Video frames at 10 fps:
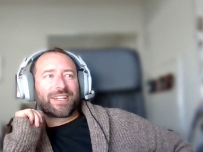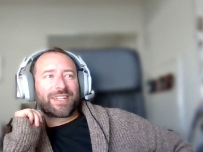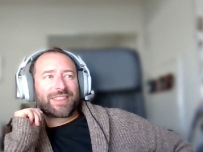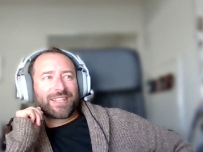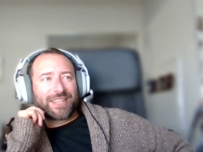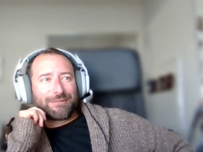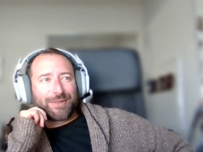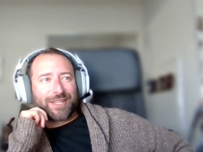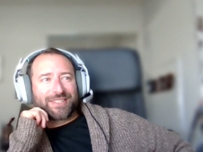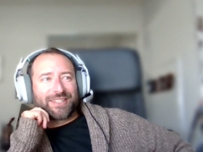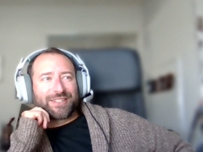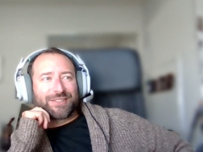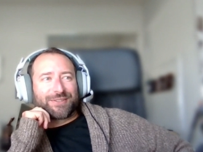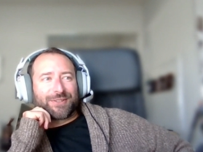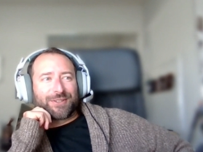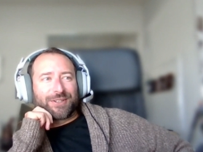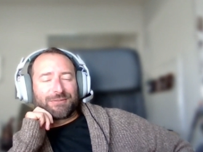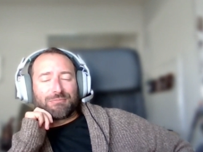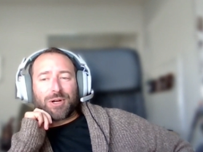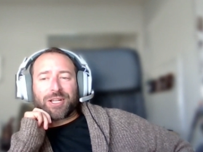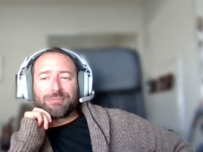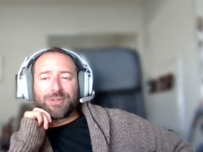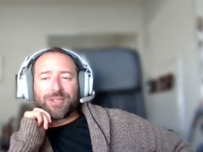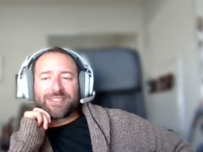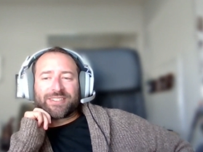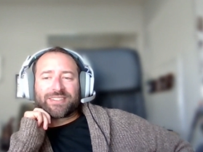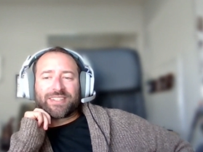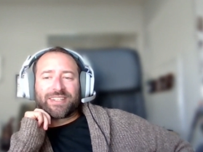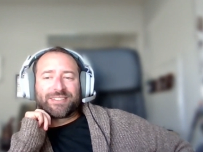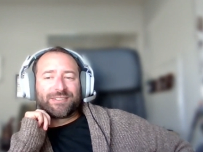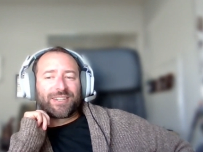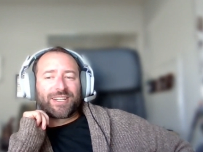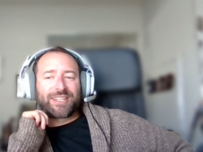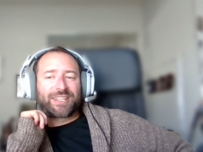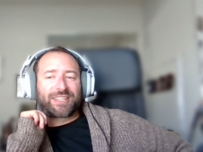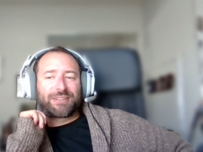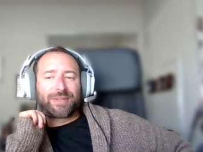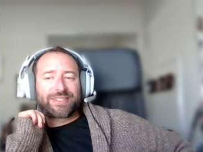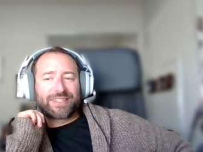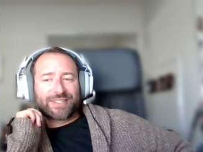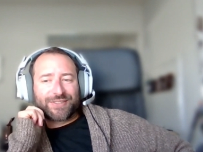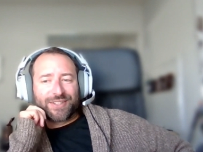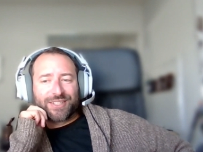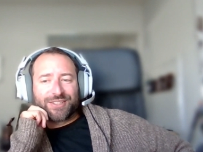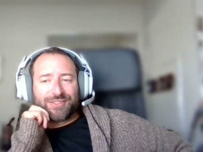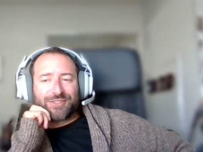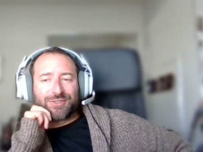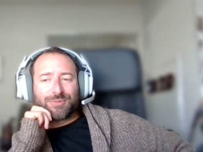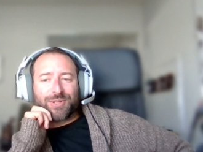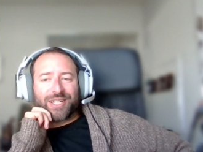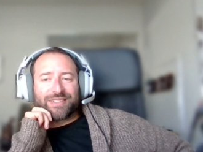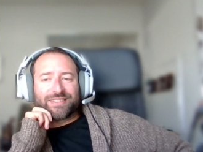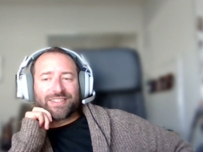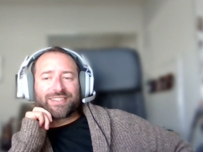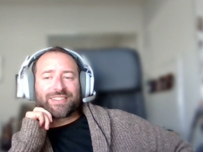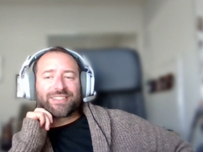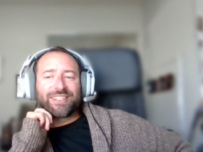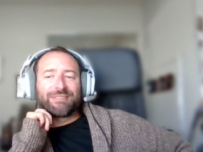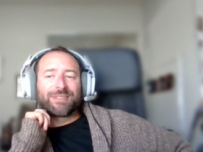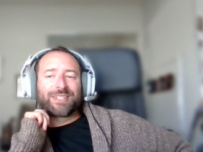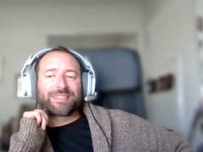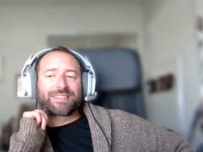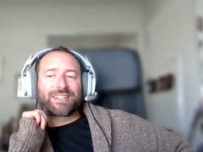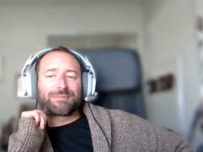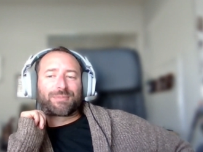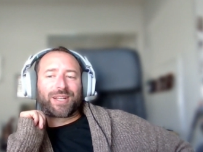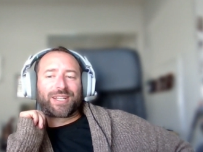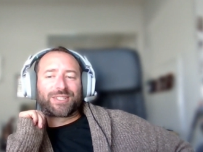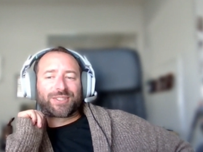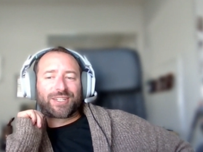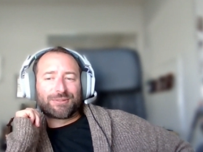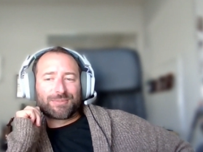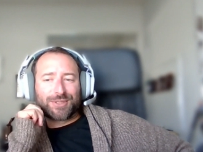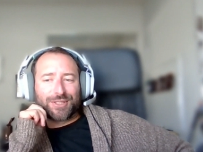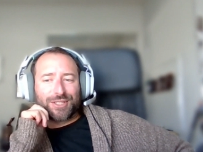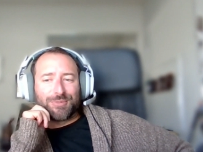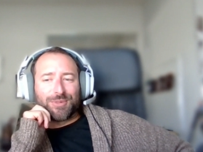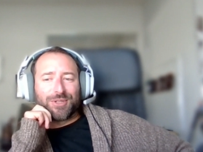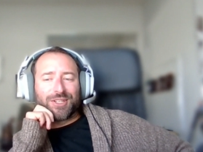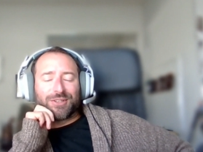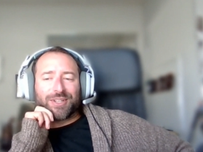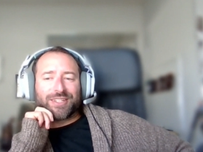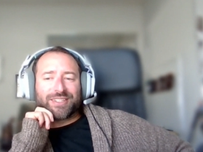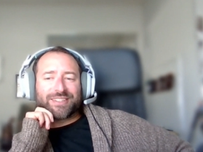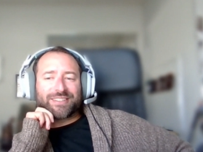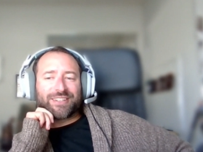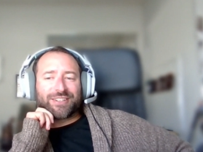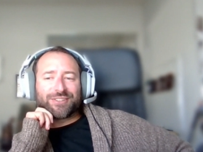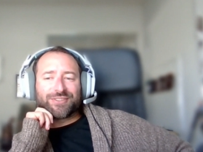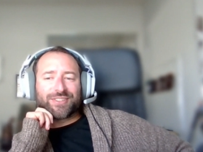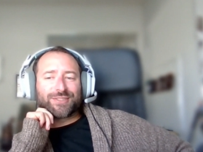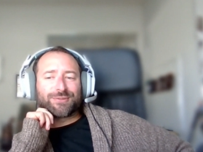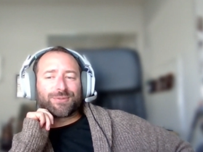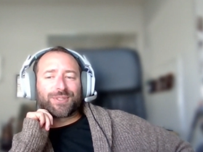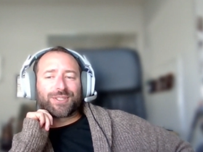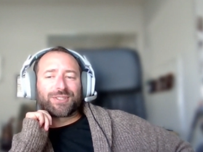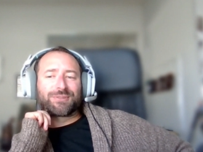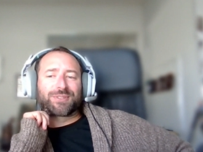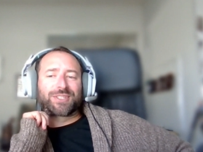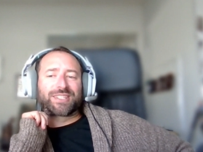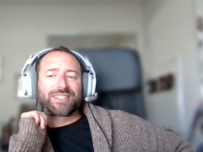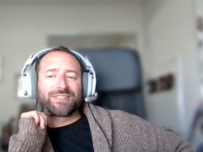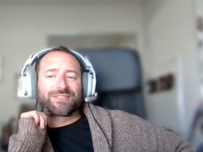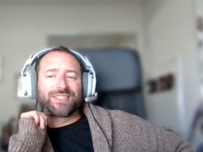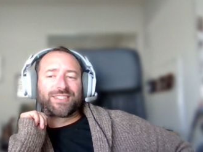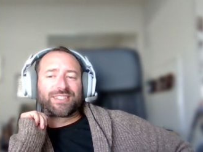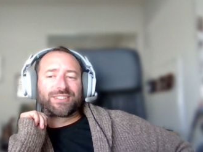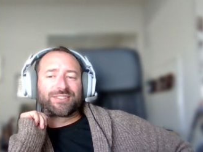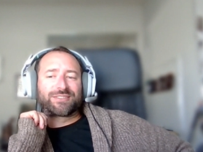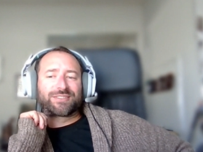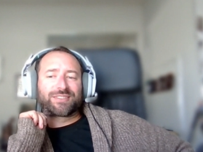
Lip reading: I think they make sense for marketplaces. I do not think they make sense for individual brands. It's the same thing as like a brand trying to build a community around itself. It's really, really tough to do.